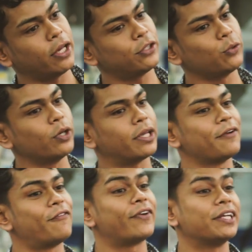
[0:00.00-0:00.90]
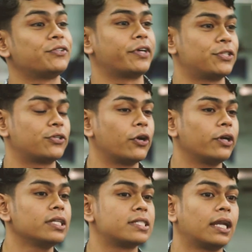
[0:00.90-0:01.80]
KL to work in a French
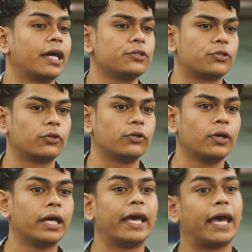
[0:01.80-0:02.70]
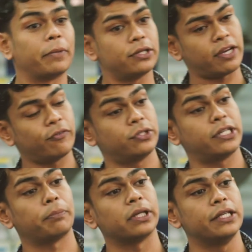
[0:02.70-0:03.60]
restaurant, Cilantro, and my chef was
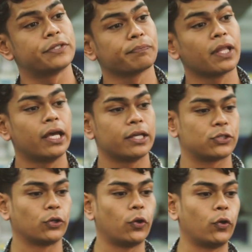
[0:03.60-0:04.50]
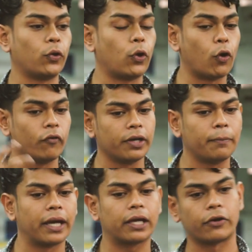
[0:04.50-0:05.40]
Japanese. So over
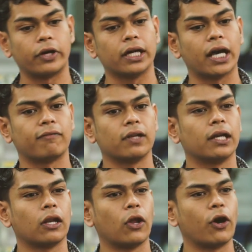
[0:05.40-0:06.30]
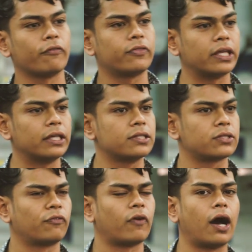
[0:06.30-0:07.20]
my career, I've learned a lot of things
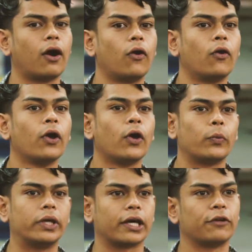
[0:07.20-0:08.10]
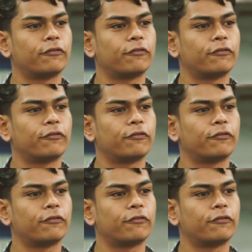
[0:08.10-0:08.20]
of how we kind